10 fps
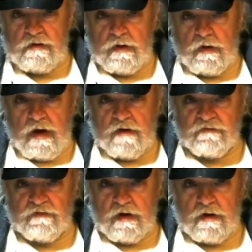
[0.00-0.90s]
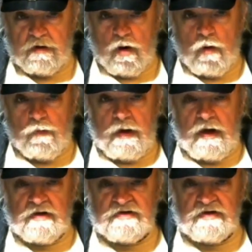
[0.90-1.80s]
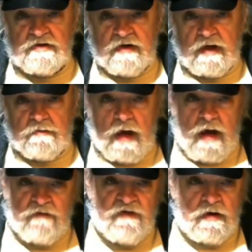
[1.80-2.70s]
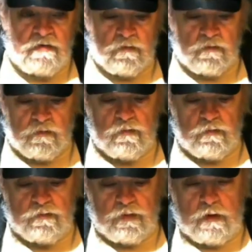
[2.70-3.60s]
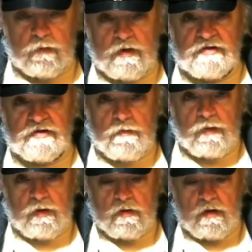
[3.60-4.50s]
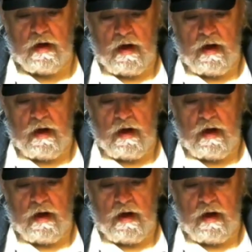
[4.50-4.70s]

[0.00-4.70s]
you have co-pays that I find pretty reasonable.